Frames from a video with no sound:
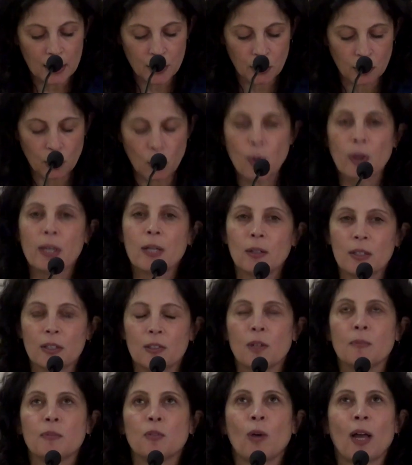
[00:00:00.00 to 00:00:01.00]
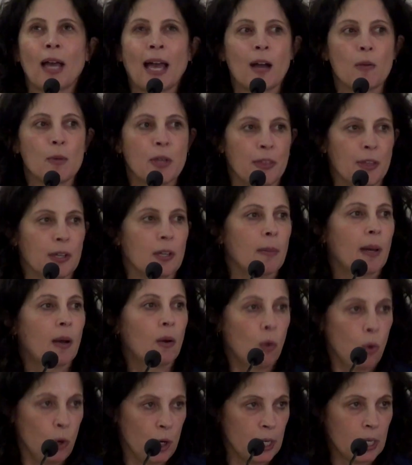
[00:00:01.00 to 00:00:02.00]
so in terms of how we think
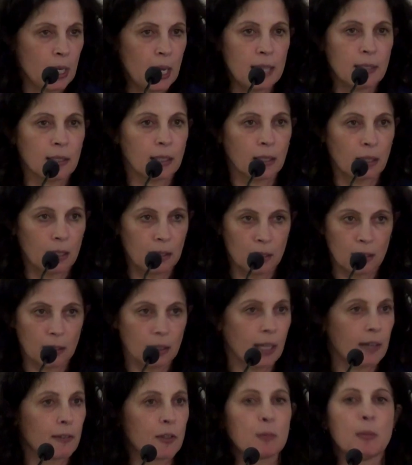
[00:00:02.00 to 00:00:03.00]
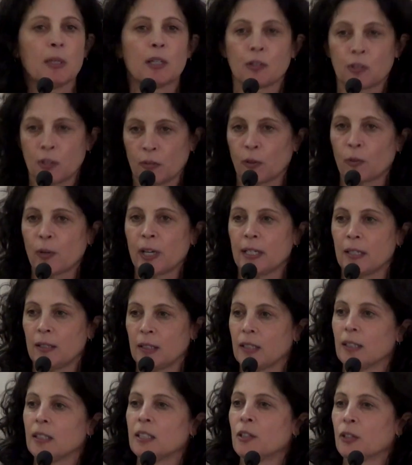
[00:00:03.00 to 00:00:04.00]
about organizing, and a lot of the speakers have
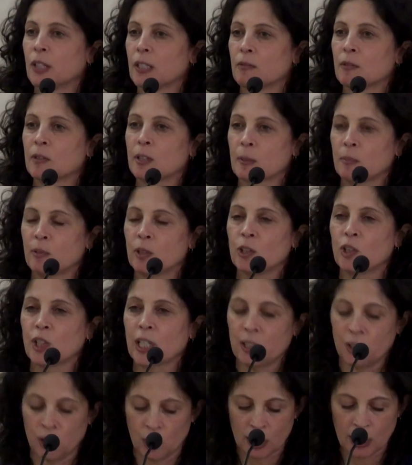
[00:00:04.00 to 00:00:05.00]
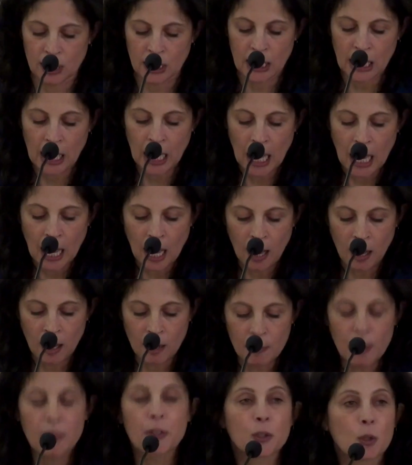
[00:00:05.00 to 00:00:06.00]
already given some suggestions,
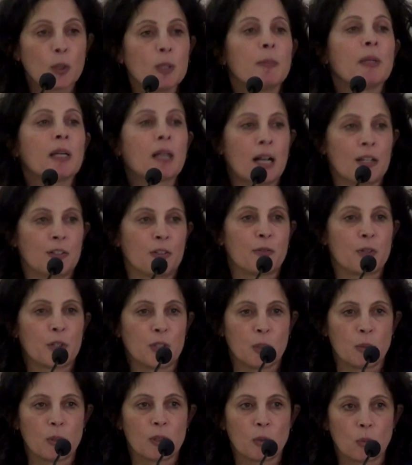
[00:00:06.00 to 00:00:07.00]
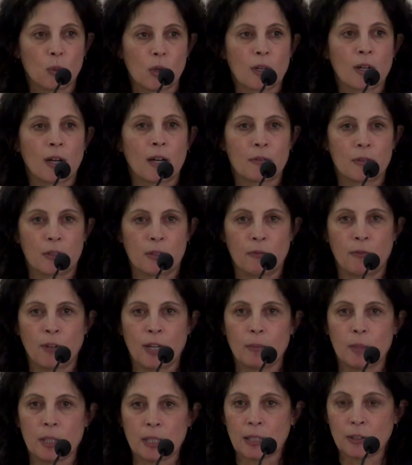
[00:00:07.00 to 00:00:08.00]
there's always been controversy with the World Congress of
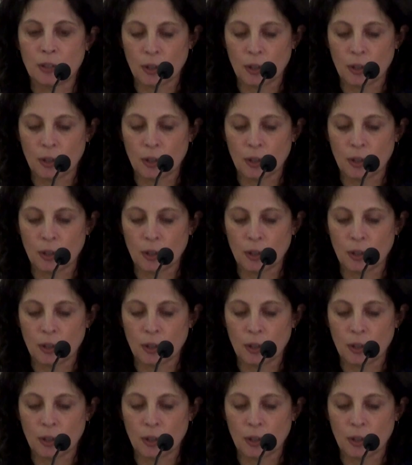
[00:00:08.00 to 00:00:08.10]
Families.